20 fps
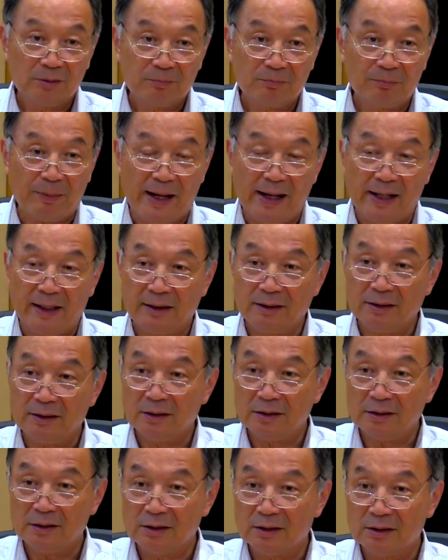by
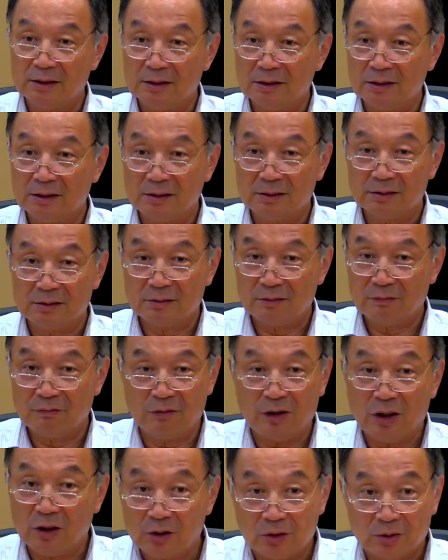the
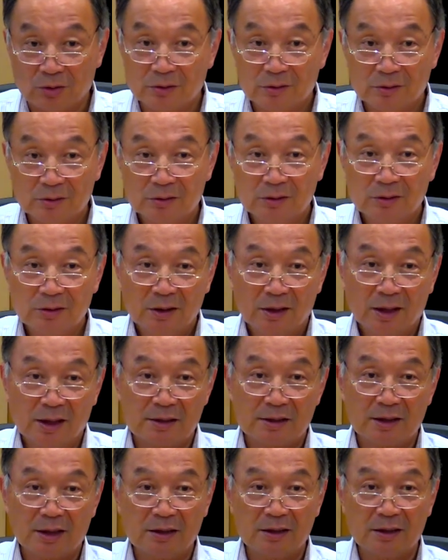volume, I
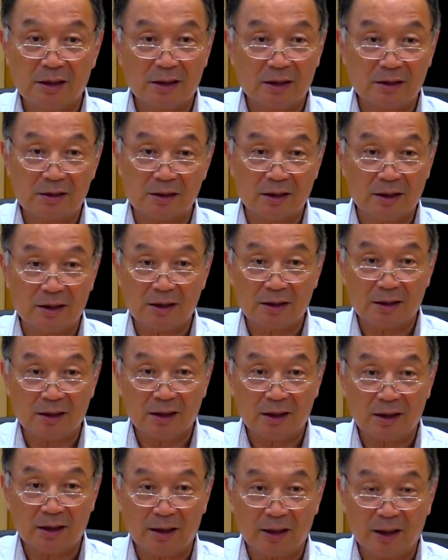think there's
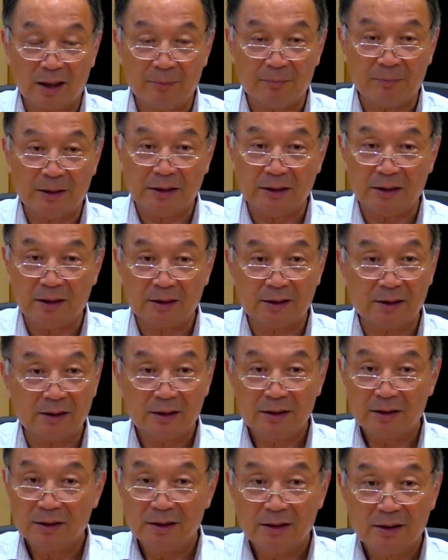I may not
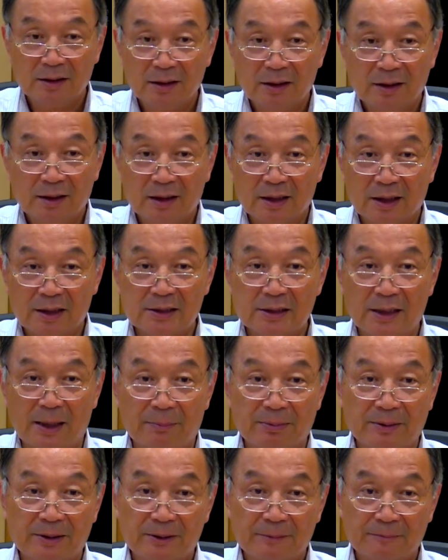
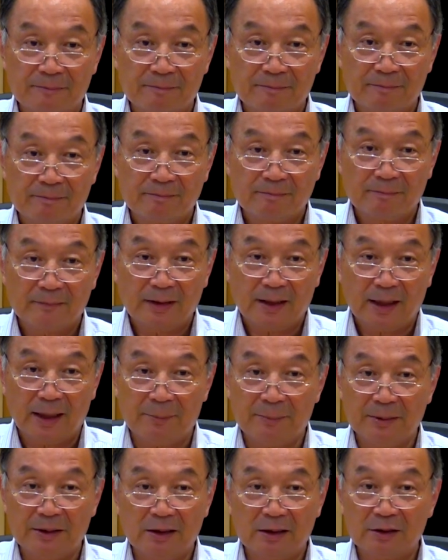accept, I
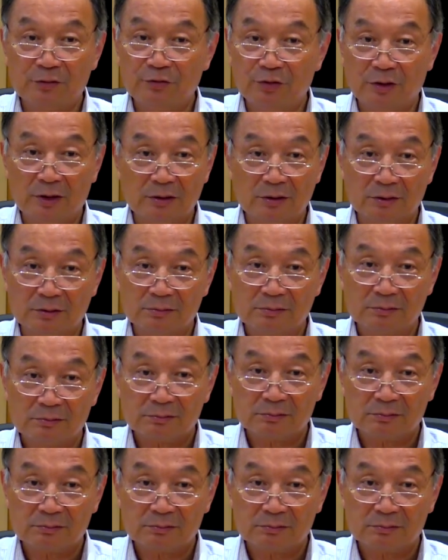may not follow.